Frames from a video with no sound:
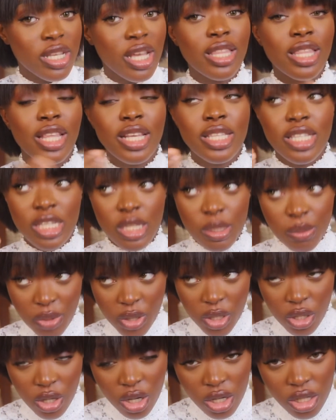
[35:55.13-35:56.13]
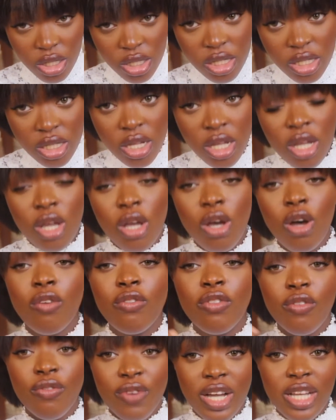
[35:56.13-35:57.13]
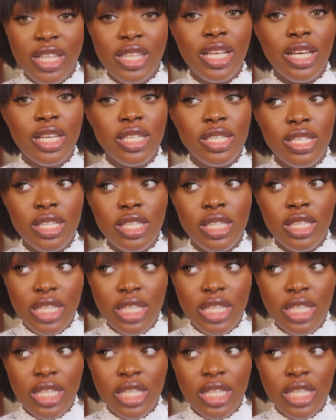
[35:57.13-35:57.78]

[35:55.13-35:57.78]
and that is because of the fact that